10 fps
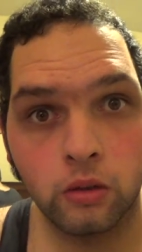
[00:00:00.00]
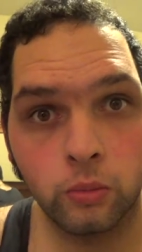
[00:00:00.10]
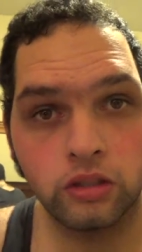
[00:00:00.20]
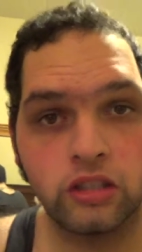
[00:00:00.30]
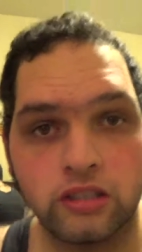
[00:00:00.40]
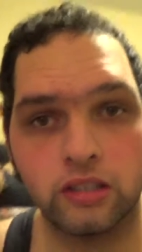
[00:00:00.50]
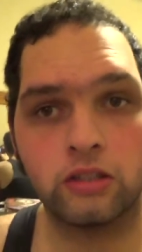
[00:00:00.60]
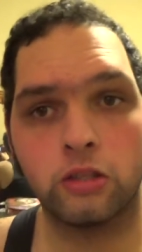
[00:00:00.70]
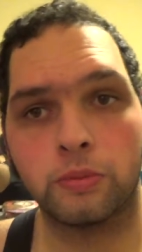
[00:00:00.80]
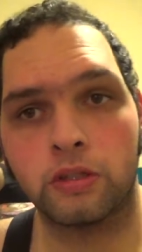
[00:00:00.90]
we just did
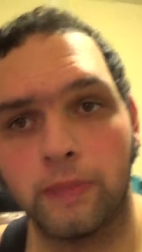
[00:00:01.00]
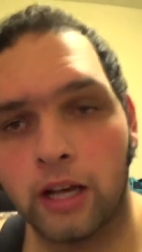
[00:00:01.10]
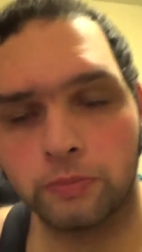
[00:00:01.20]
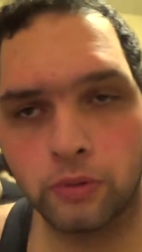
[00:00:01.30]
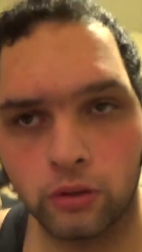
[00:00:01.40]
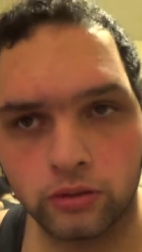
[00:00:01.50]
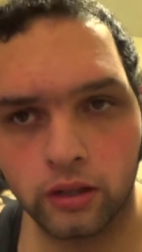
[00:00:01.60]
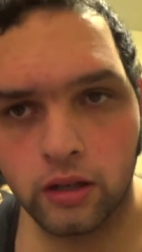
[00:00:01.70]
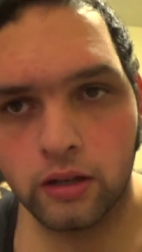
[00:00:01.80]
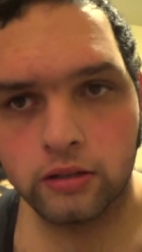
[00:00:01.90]
Super Smash Bros.
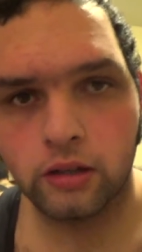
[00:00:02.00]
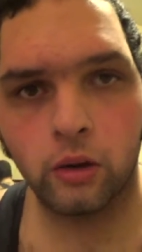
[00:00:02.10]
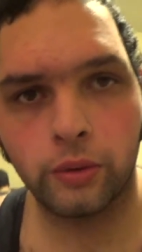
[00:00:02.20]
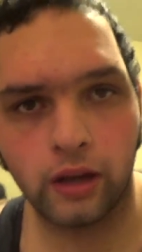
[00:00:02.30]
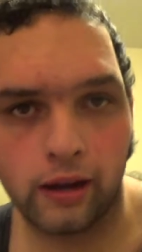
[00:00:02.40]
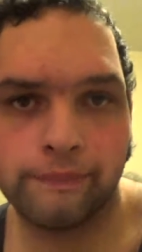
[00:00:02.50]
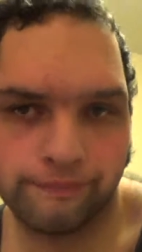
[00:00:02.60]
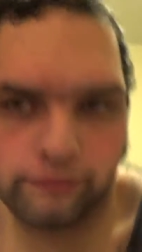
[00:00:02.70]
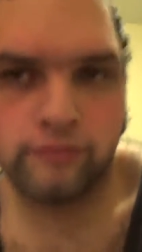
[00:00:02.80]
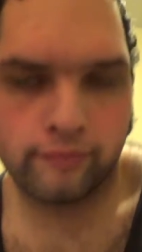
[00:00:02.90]
So we got
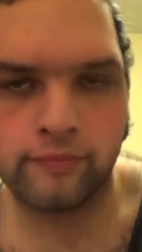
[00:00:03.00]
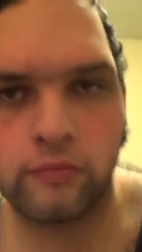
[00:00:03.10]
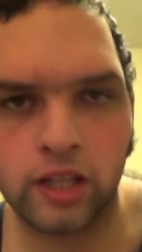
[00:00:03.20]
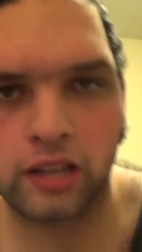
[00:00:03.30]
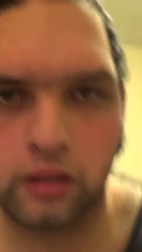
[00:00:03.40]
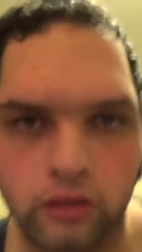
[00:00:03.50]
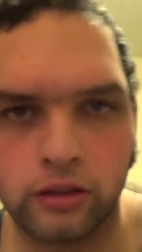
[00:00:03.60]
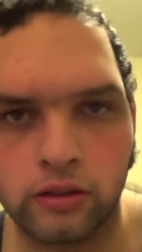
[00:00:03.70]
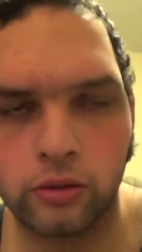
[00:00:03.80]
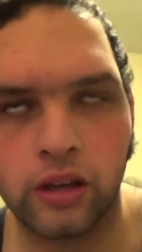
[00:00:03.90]
technically
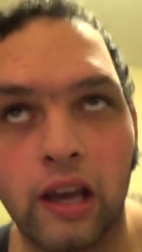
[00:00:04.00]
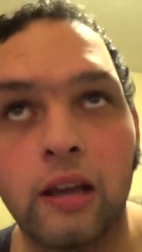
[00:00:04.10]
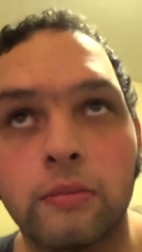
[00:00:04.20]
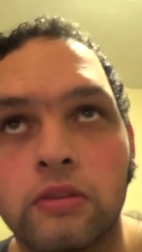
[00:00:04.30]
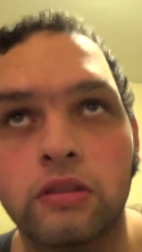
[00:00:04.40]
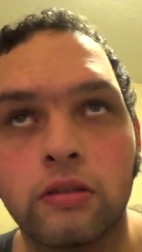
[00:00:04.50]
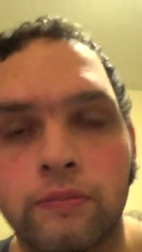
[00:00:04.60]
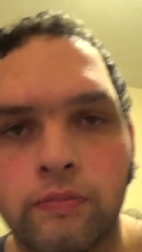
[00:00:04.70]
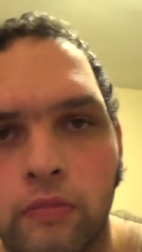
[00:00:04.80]
two games.